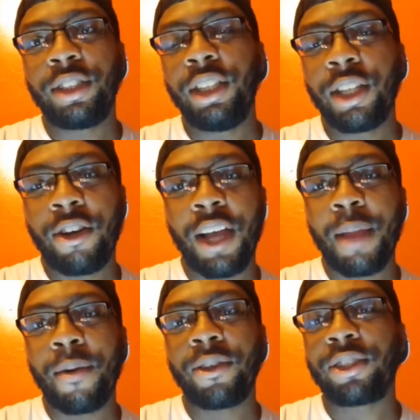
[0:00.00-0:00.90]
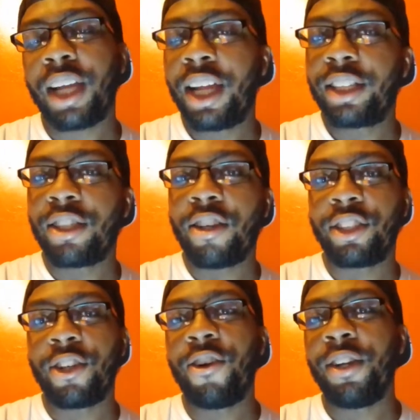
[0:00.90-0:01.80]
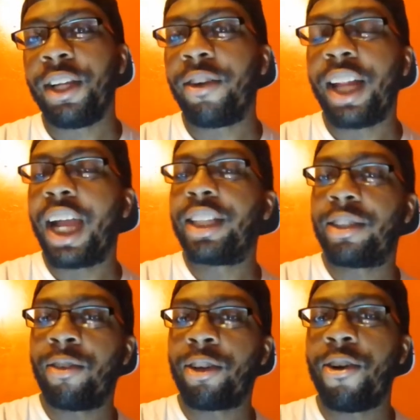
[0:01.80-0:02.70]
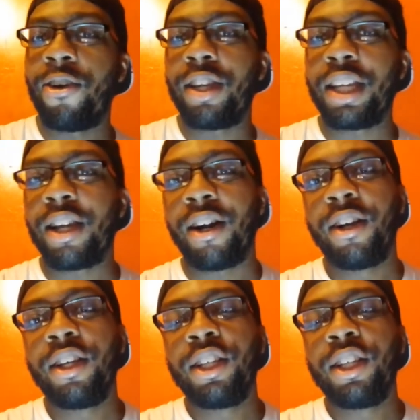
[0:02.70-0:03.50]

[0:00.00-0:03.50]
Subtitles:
everyone was trying to talk to Cody or lying to with Cody or